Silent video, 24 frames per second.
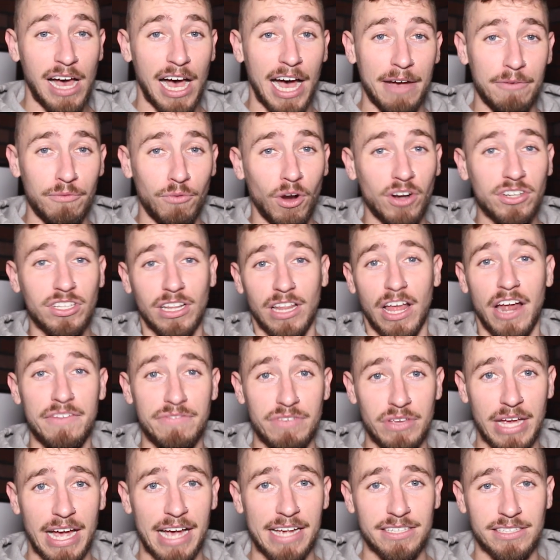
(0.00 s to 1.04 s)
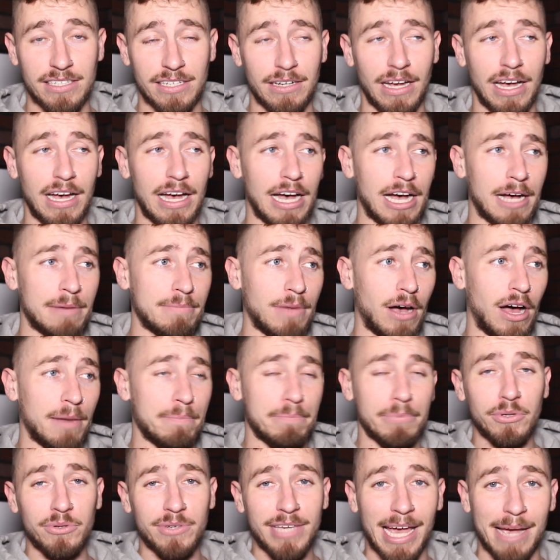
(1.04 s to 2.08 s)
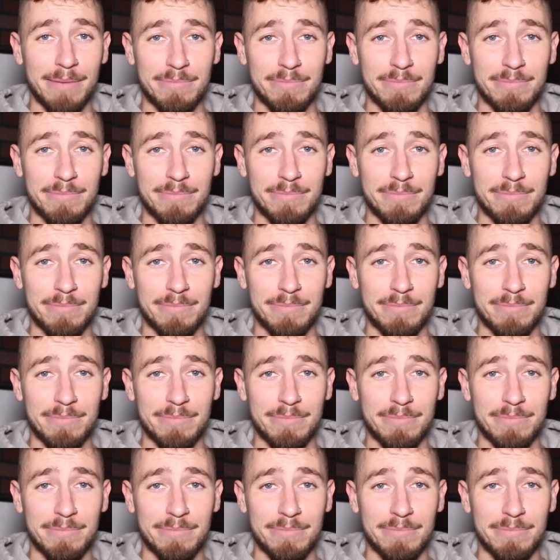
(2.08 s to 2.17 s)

I've worked a lot of you guys on boot